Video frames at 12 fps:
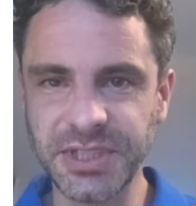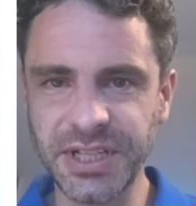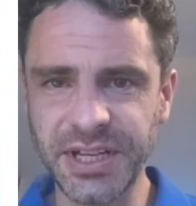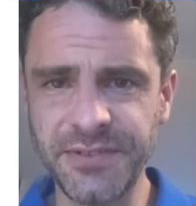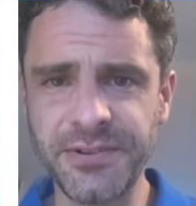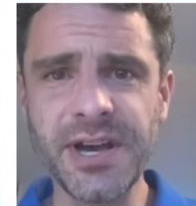
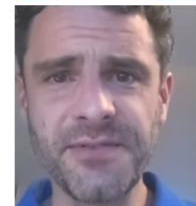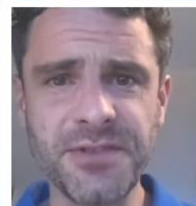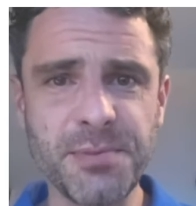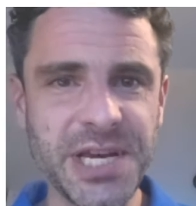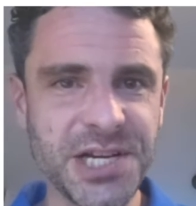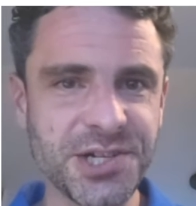if you have the
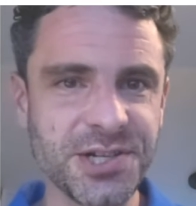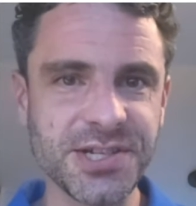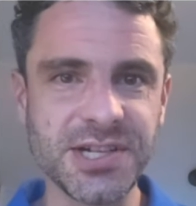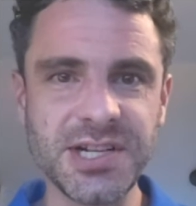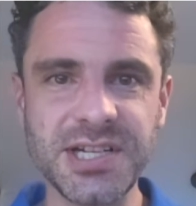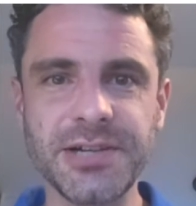patience
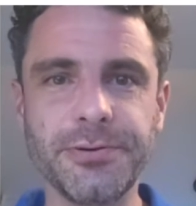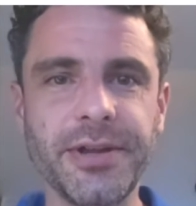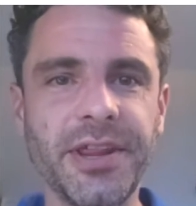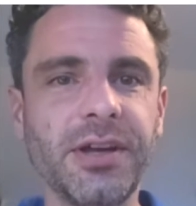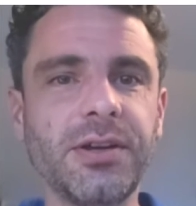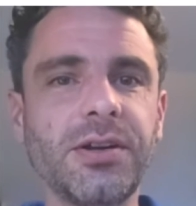to deal with
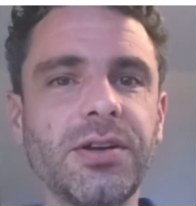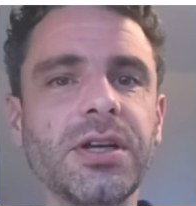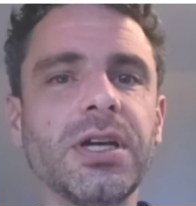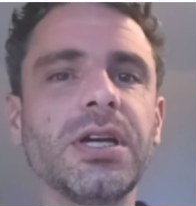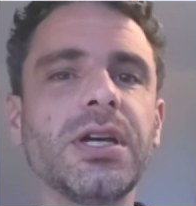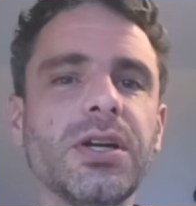it.
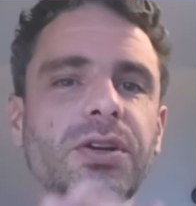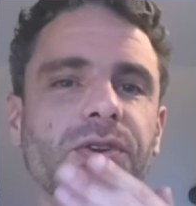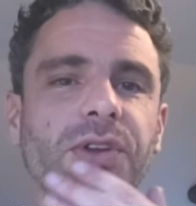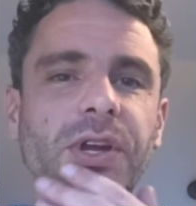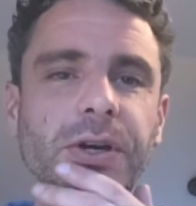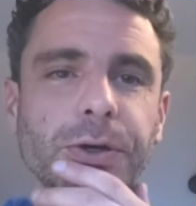
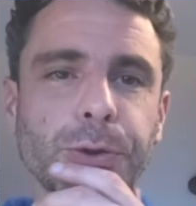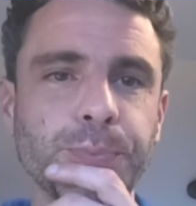So